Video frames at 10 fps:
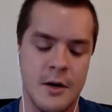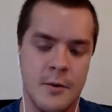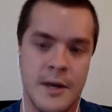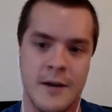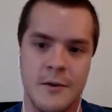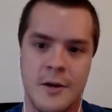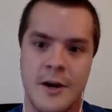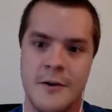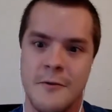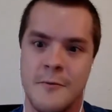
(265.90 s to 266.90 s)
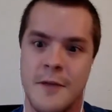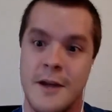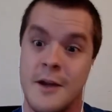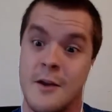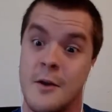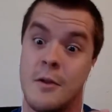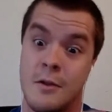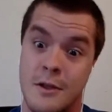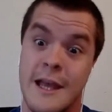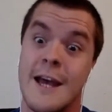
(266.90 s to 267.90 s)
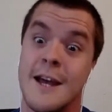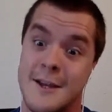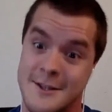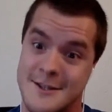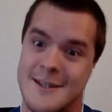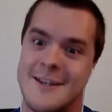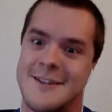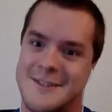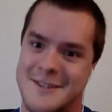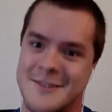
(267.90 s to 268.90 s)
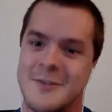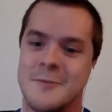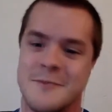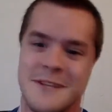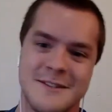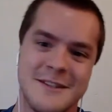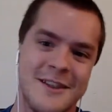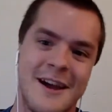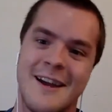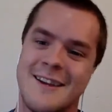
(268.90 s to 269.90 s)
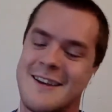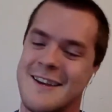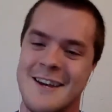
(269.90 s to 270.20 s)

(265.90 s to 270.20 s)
we had a lot of like legacy systems, as in like